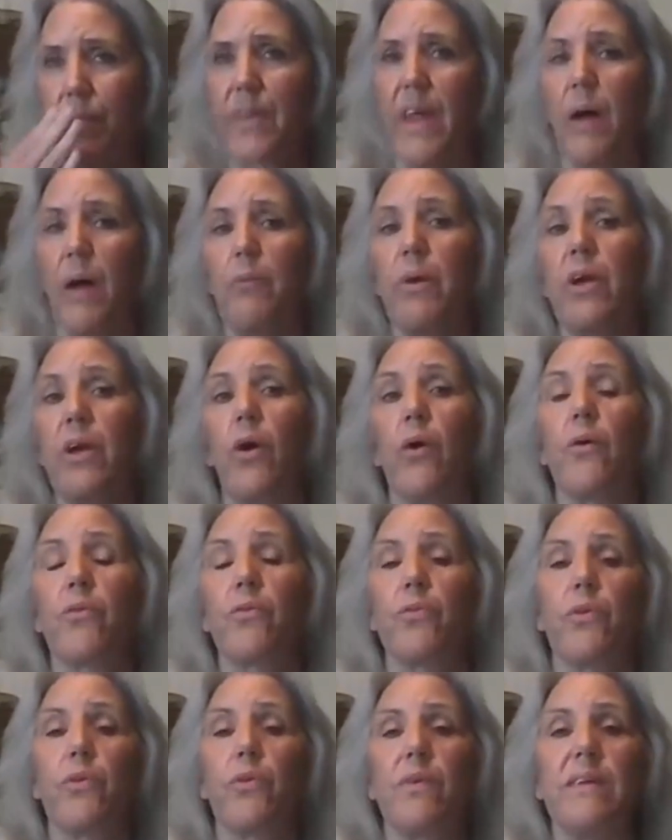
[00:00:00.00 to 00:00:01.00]
that we go
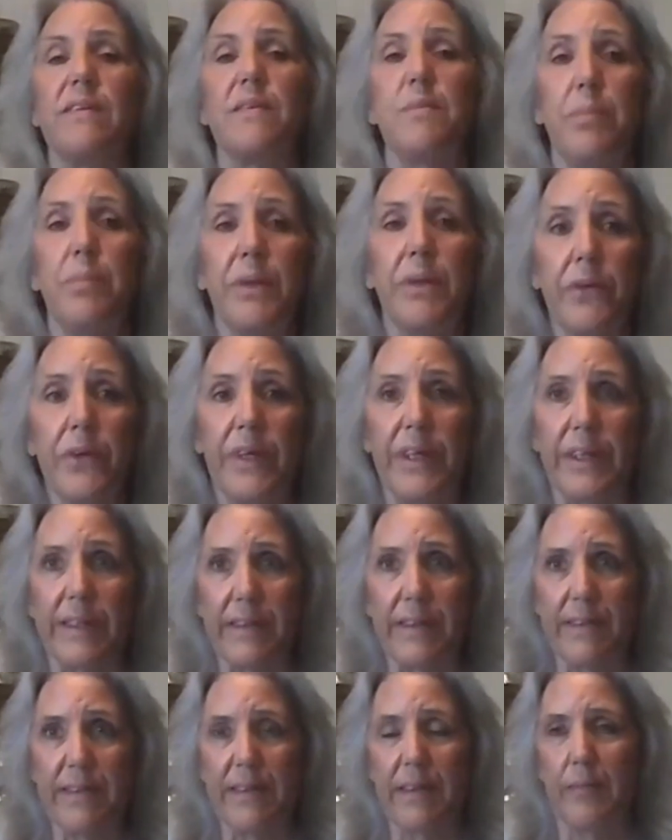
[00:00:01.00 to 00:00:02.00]
through these
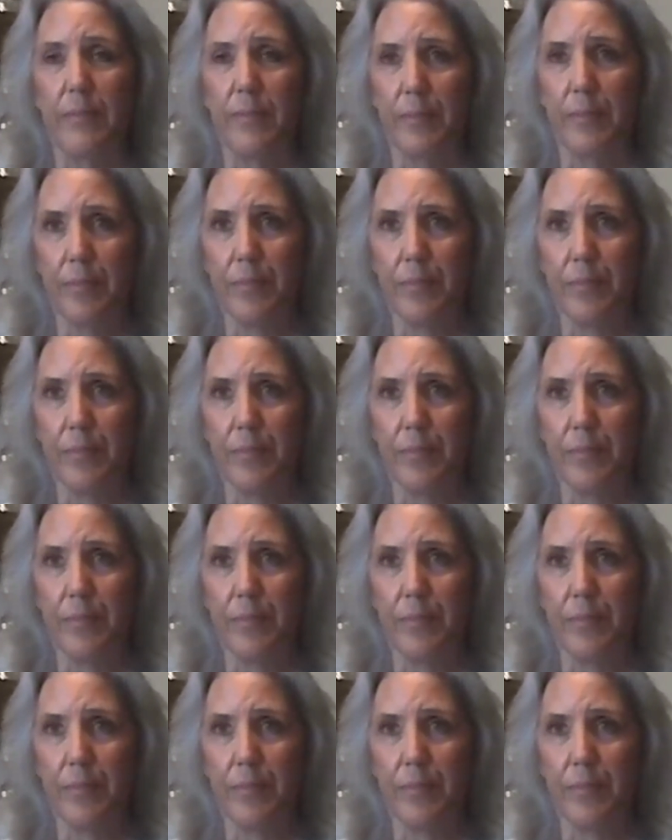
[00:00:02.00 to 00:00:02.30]
periods